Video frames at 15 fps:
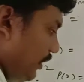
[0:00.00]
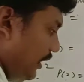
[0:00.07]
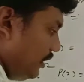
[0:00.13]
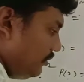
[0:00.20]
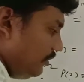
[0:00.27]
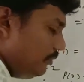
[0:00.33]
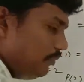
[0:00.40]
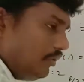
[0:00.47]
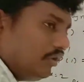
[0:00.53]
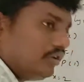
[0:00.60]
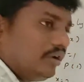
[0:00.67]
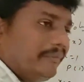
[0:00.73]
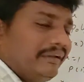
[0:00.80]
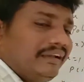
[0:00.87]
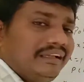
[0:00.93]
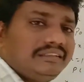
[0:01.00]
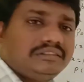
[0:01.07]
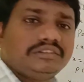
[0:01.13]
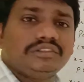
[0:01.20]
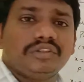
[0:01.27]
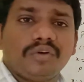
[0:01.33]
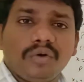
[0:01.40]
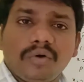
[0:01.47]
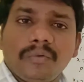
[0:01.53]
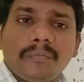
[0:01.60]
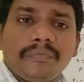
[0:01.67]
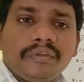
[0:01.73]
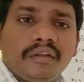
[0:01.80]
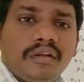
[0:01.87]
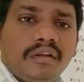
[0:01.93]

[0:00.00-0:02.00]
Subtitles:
value of polynomial is 0.